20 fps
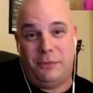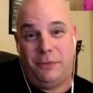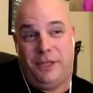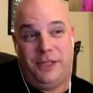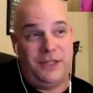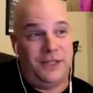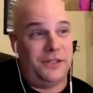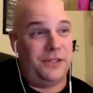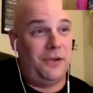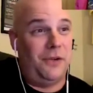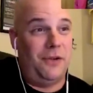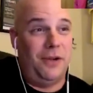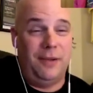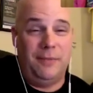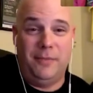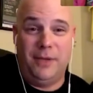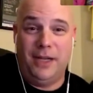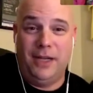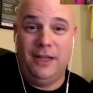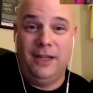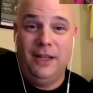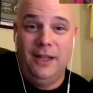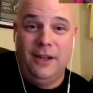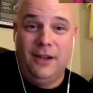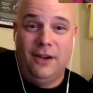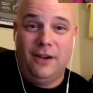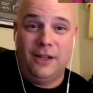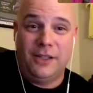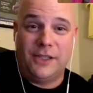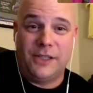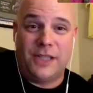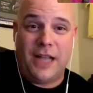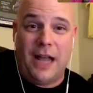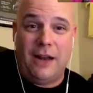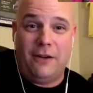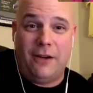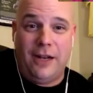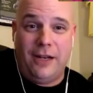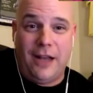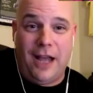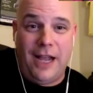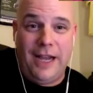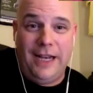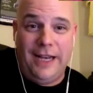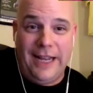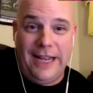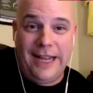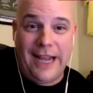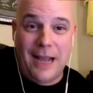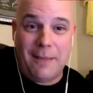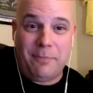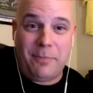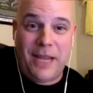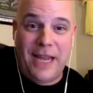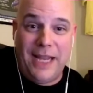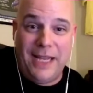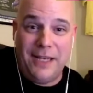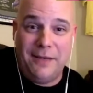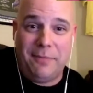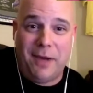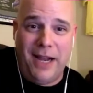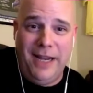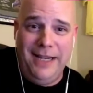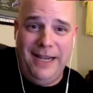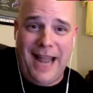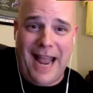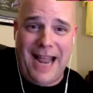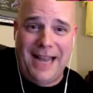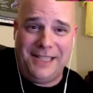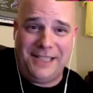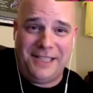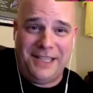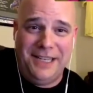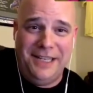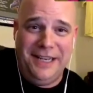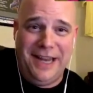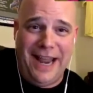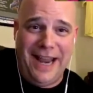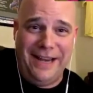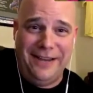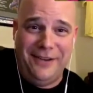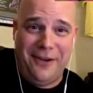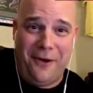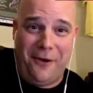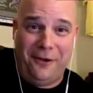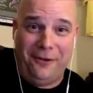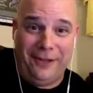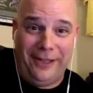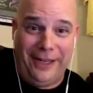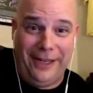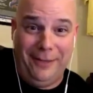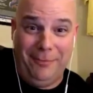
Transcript: We just saw him on Saturday night. He got pinned by Nasty Nate Gnarly.